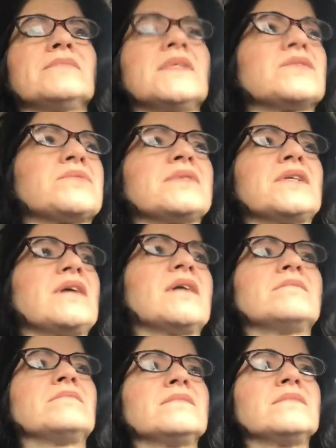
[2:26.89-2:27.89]
It's really
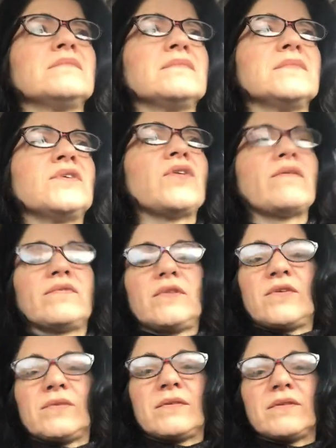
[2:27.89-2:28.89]

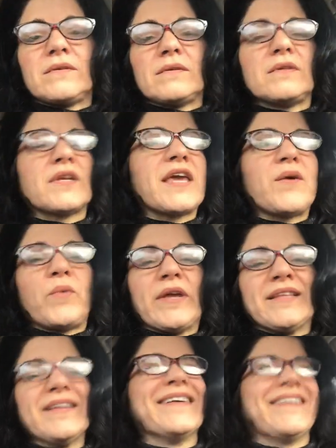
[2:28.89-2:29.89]
you can't
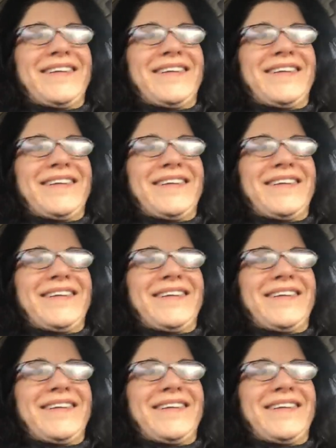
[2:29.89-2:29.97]
win.